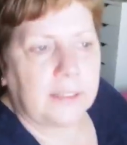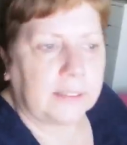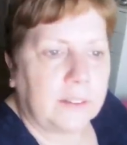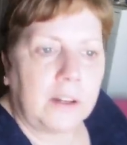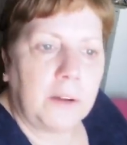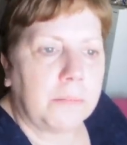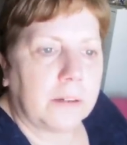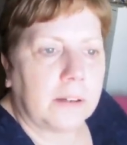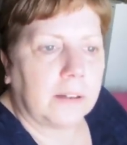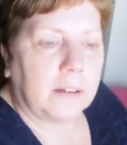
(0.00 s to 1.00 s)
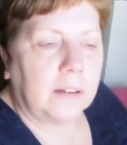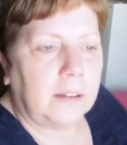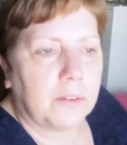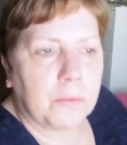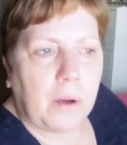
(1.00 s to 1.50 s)
I said, nope. He
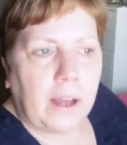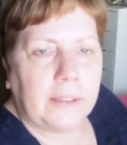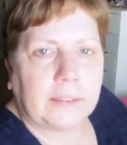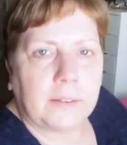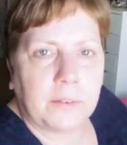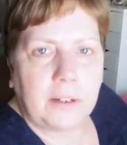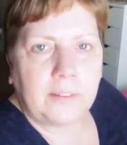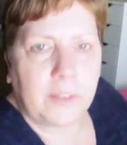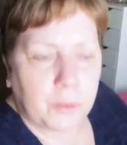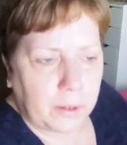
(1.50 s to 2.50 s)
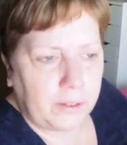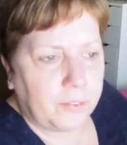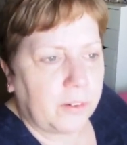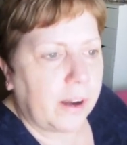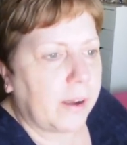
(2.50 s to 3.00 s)
goes, why? So I'm going to leave it
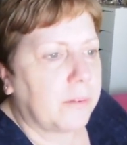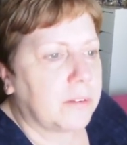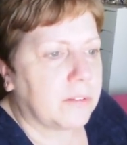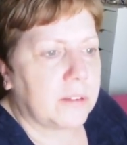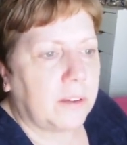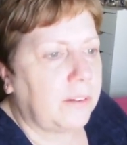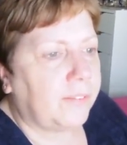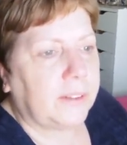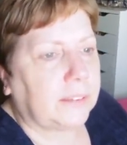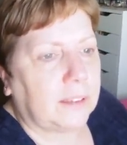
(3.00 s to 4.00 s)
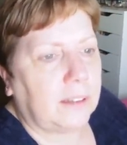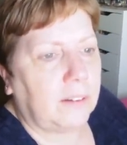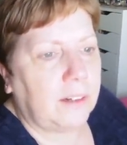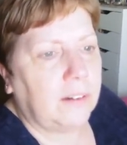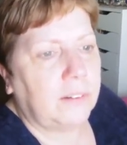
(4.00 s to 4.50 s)
24 hours because he only fixed it. He
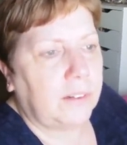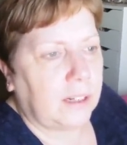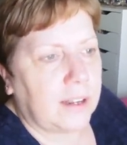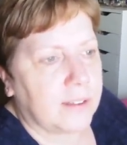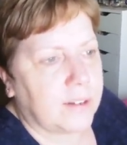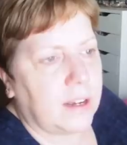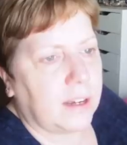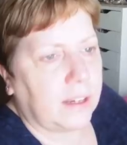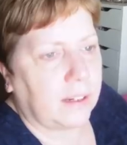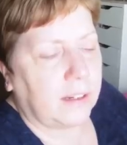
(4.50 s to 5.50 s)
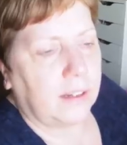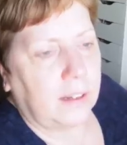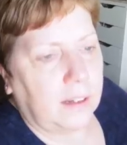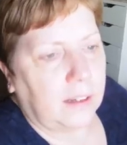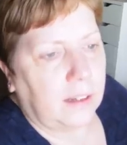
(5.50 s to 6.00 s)
only glued it last night.
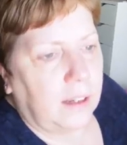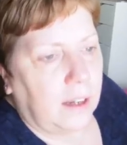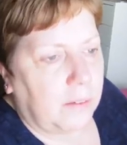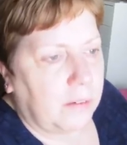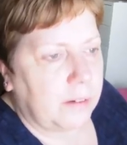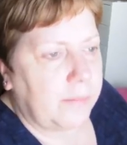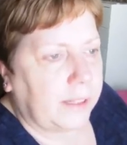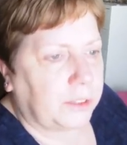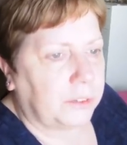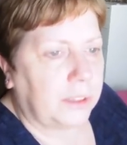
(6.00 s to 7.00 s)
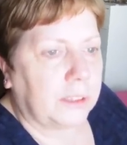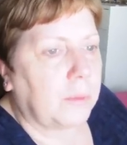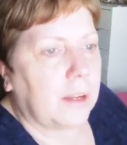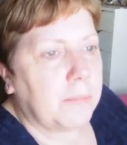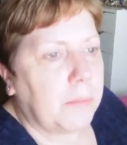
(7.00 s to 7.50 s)
I want to make sure. He goes,
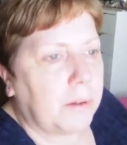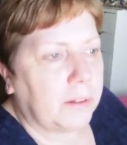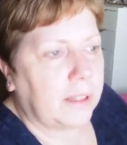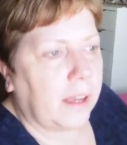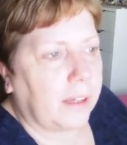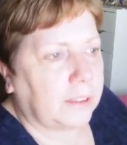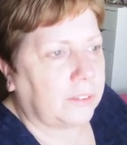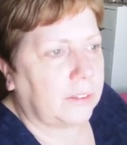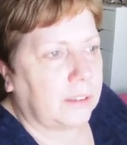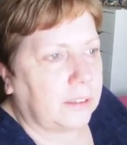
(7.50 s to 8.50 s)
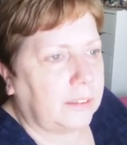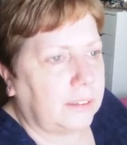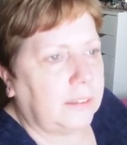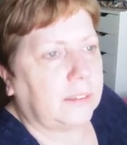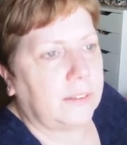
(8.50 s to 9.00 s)
well, I bought the extra
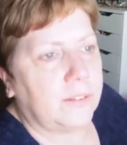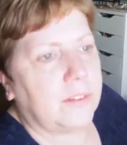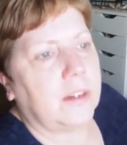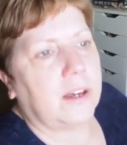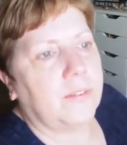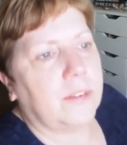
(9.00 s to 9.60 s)
adhesive stuff.